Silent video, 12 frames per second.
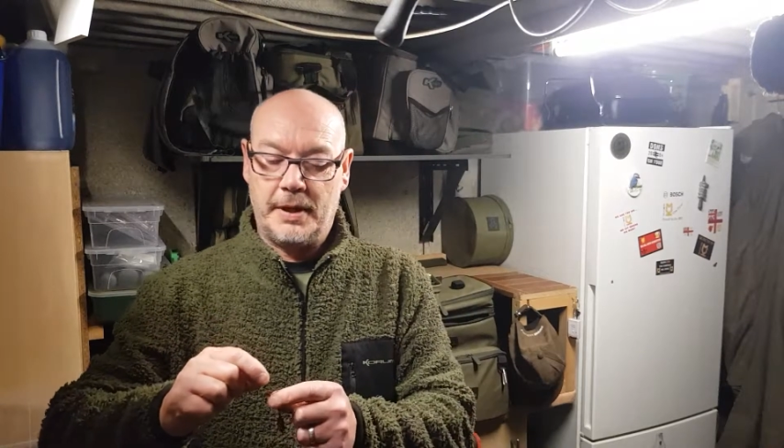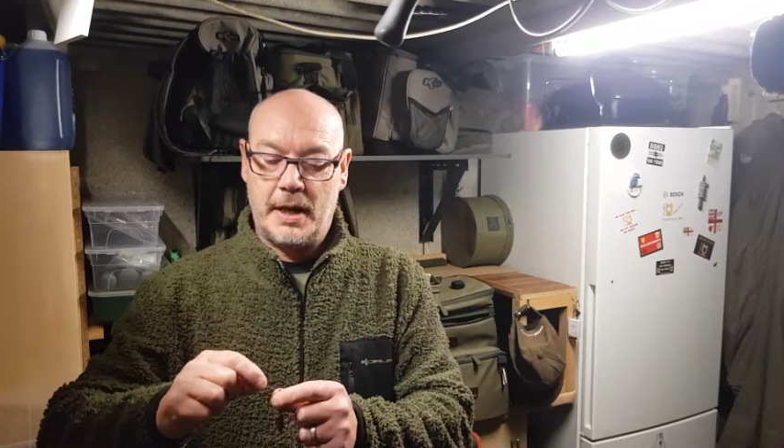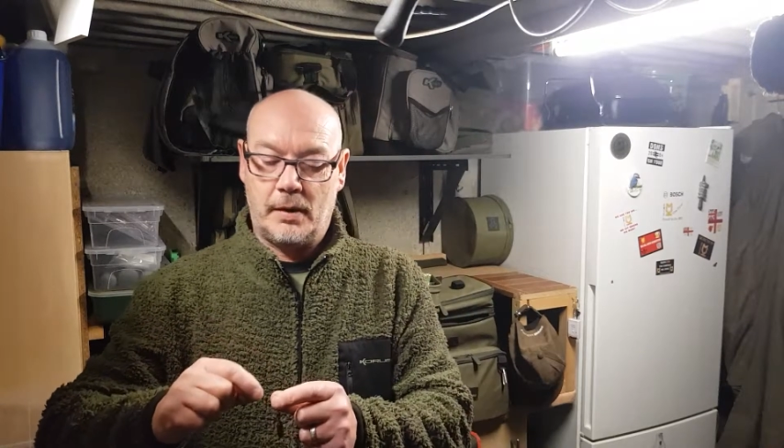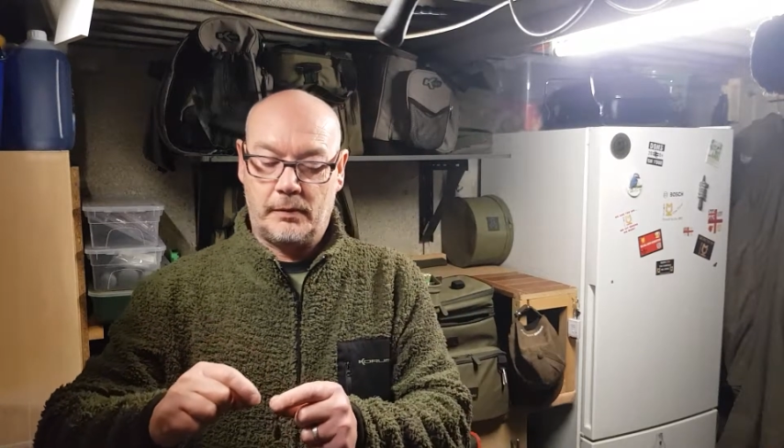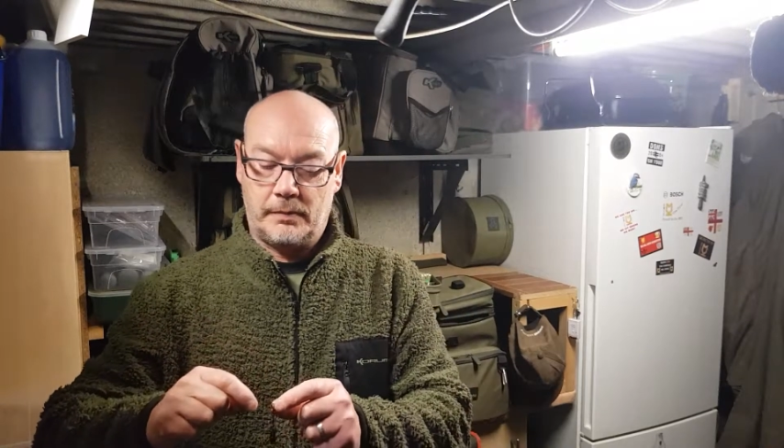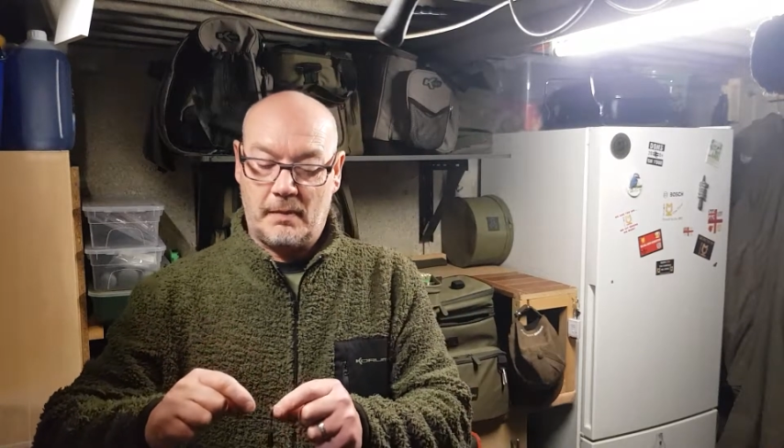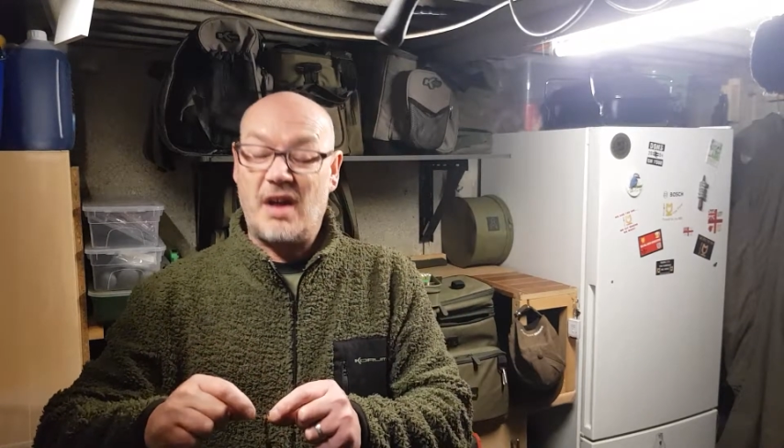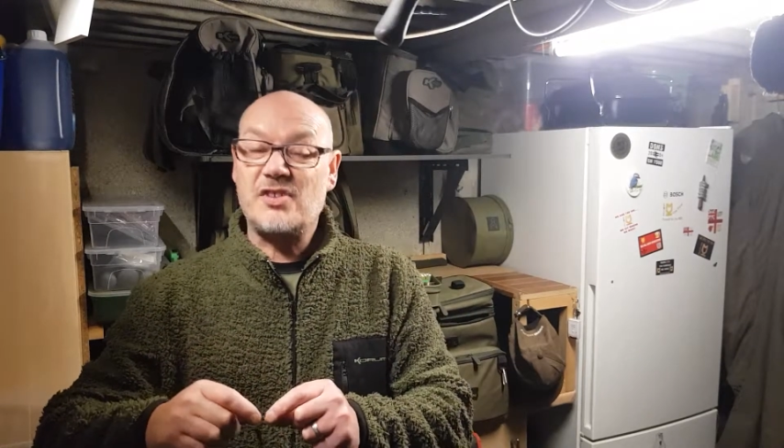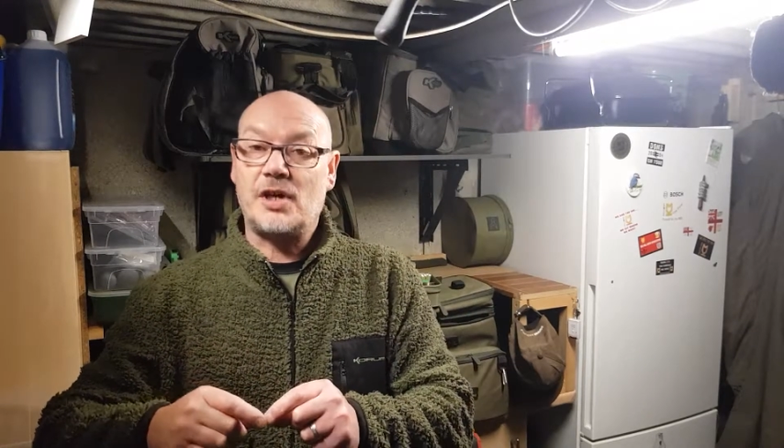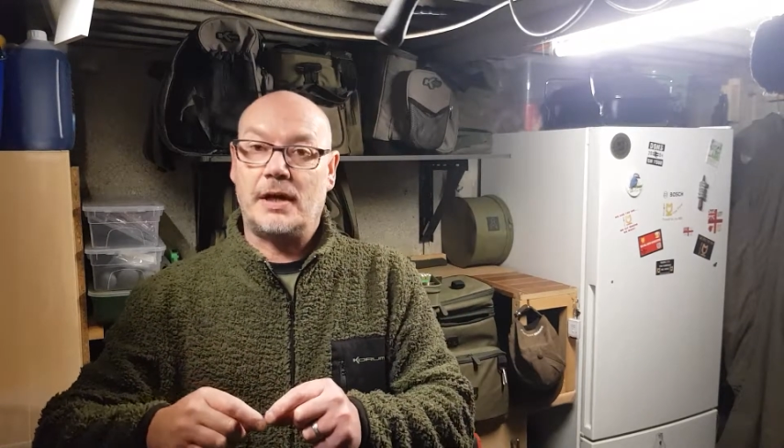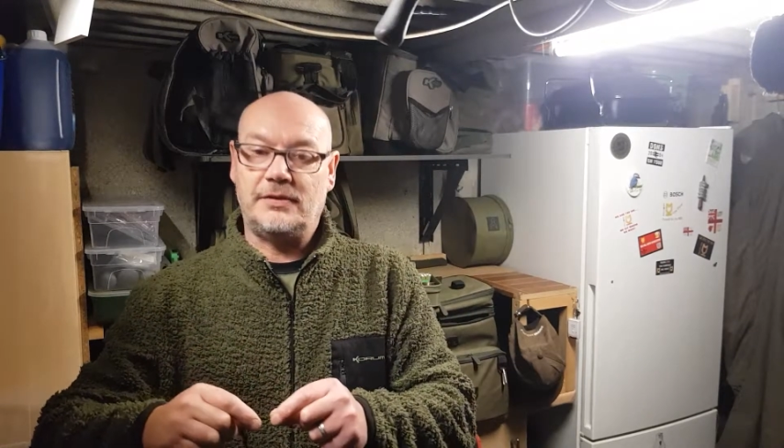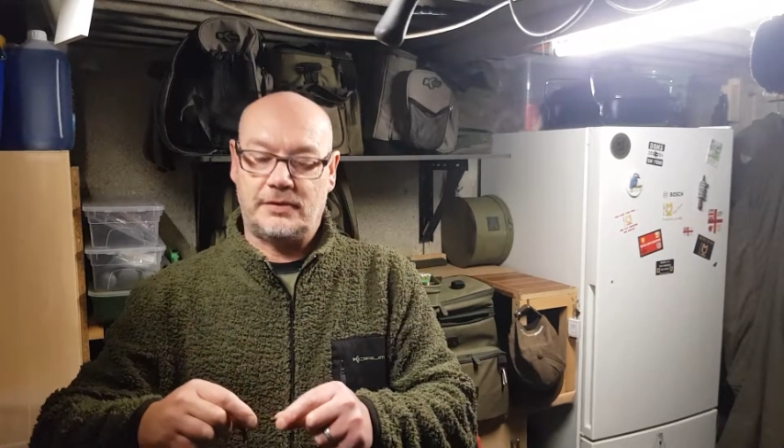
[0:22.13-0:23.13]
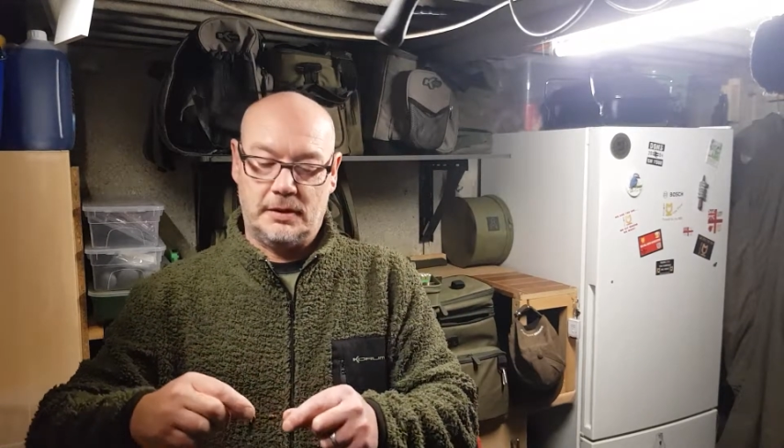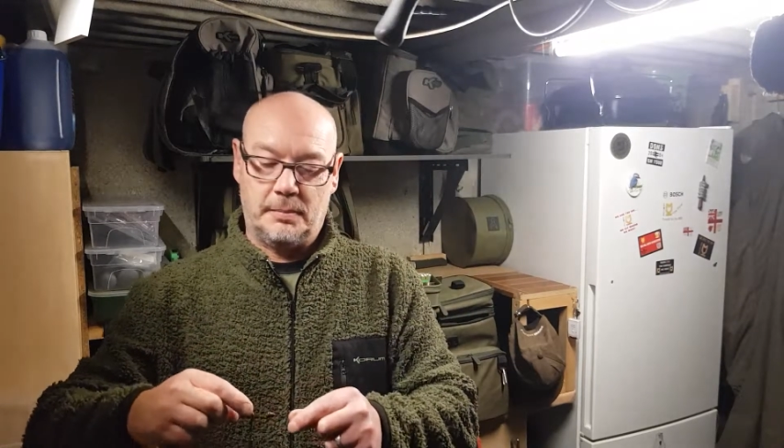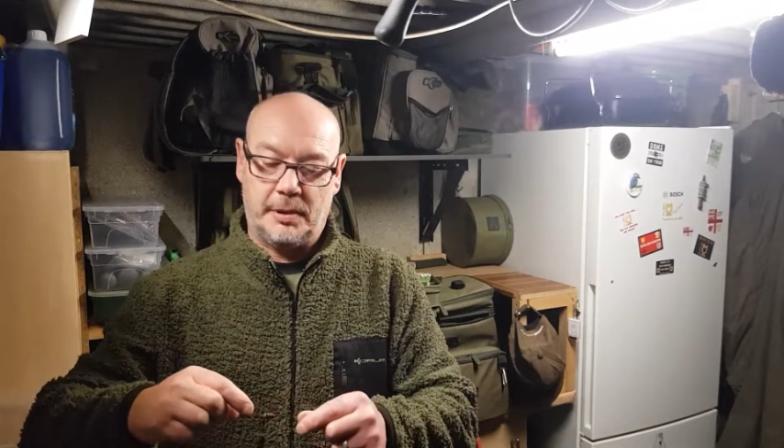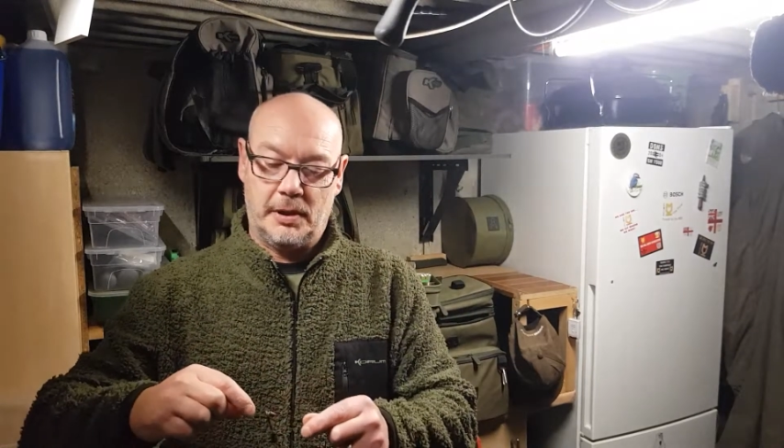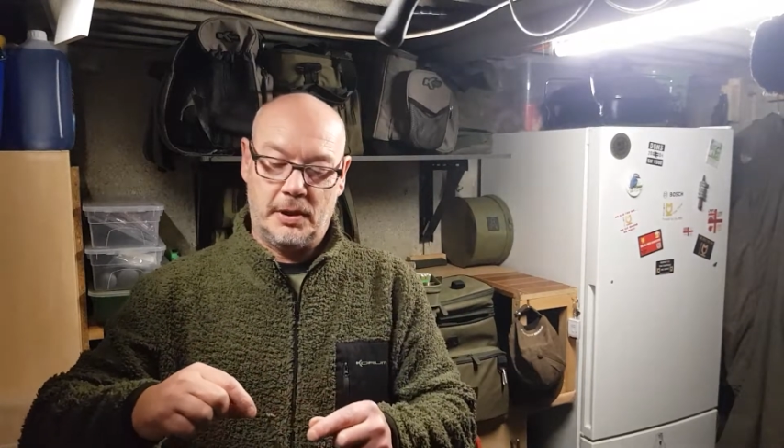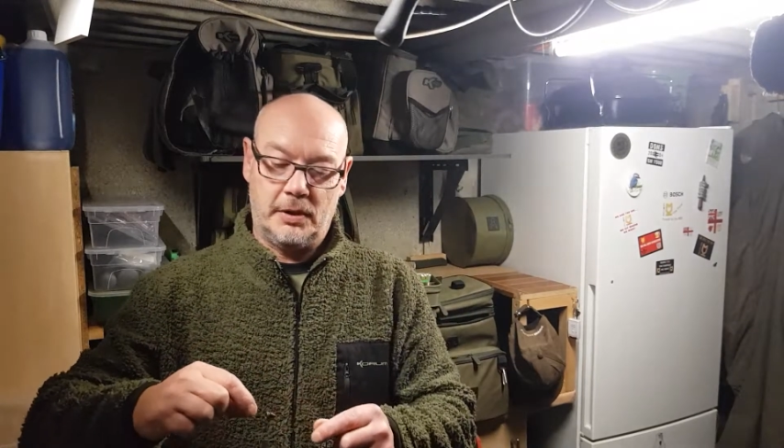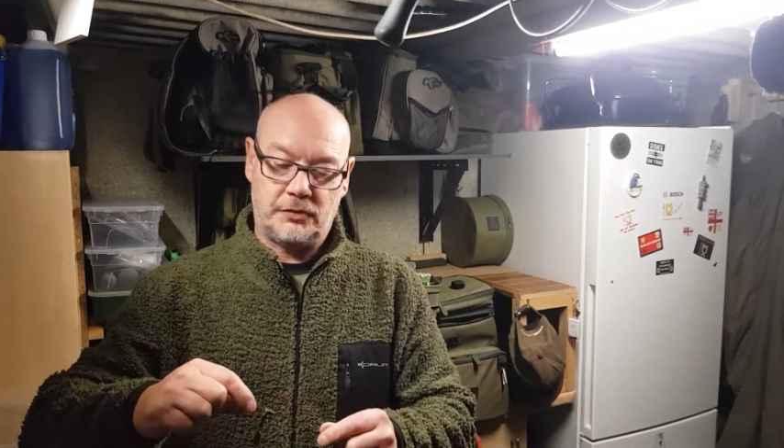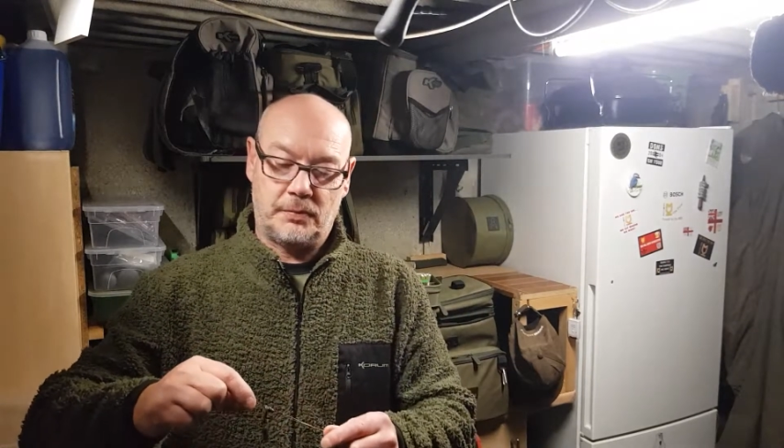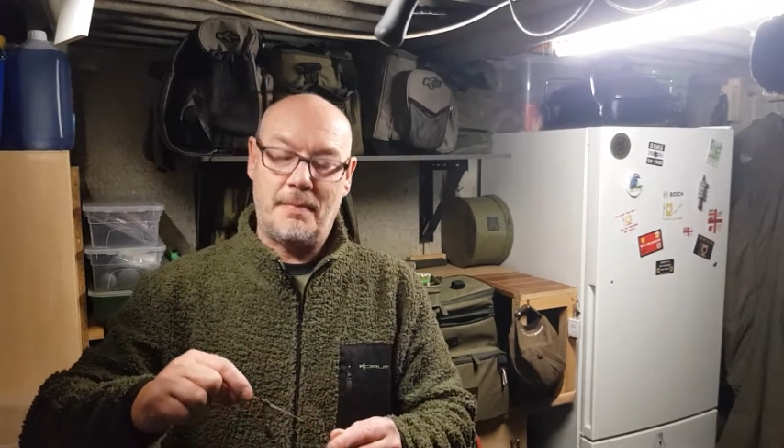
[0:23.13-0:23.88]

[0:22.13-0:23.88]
out chasing the perch,